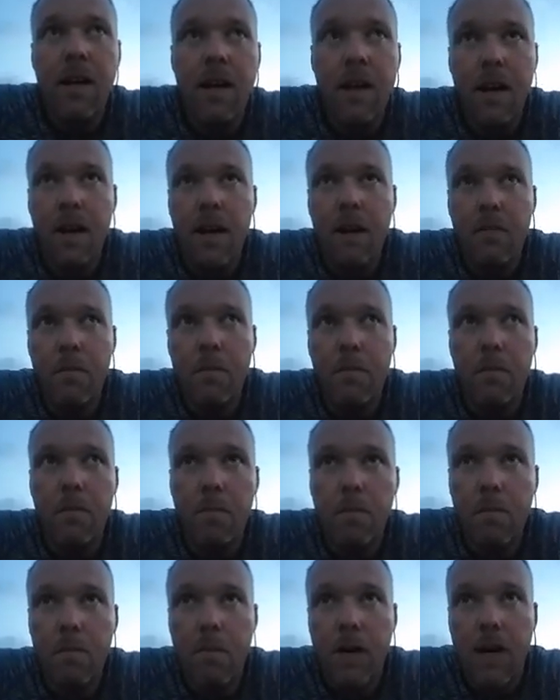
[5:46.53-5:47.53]

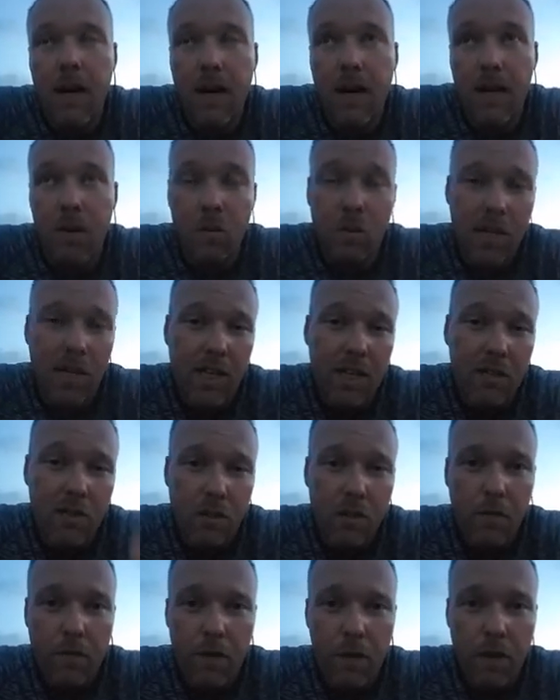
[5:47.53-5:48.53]
I don't want to get
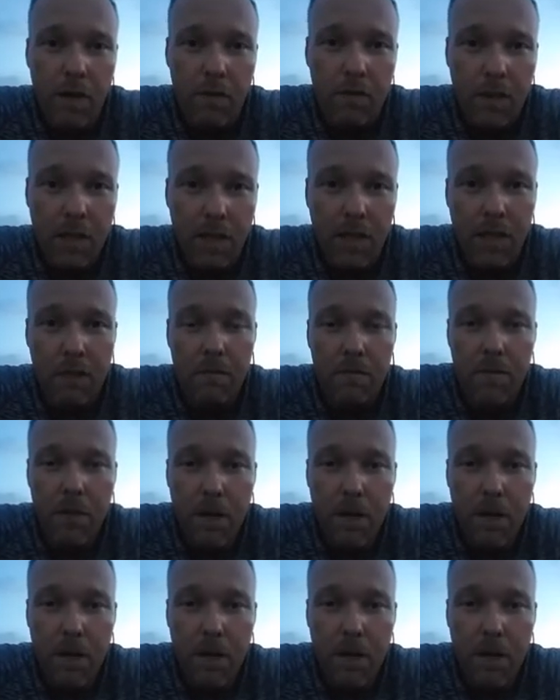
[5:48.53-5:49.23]
too far off topic